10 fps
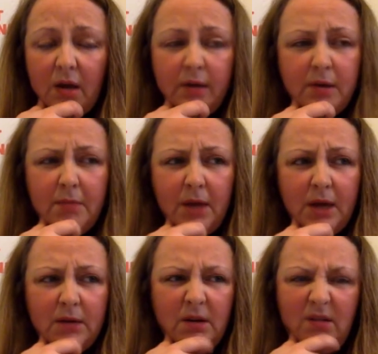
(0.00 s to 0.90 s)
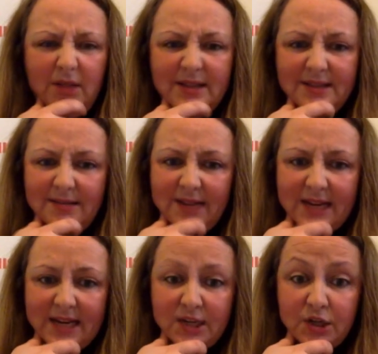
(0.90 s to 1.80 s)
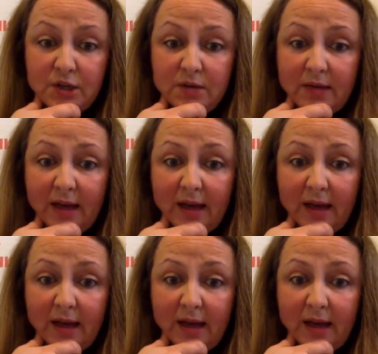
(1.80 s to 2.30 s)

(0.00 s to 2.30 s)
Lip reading: you might not necessarily need to do that.